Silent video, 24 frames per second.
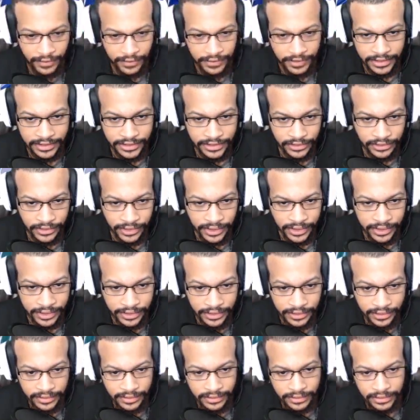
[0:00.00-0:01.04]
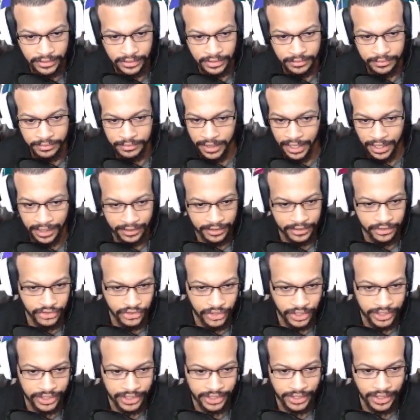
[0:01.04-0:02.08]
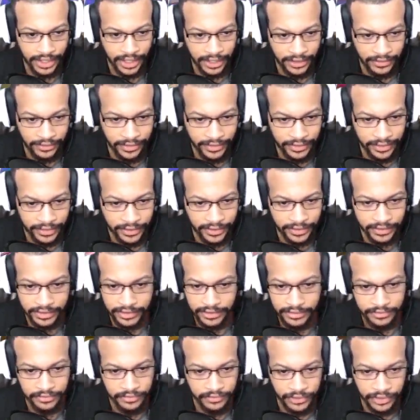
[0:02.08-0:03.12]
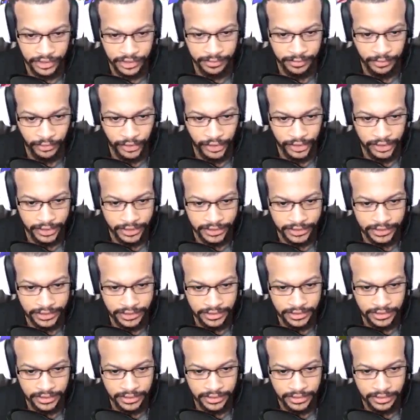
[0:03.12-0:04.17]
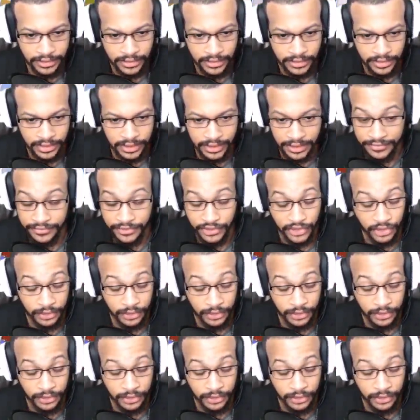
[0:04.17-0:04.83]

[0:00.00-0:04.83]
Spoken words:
that's okay. I'm not going to try and get high ground there, it's really pointless. He has so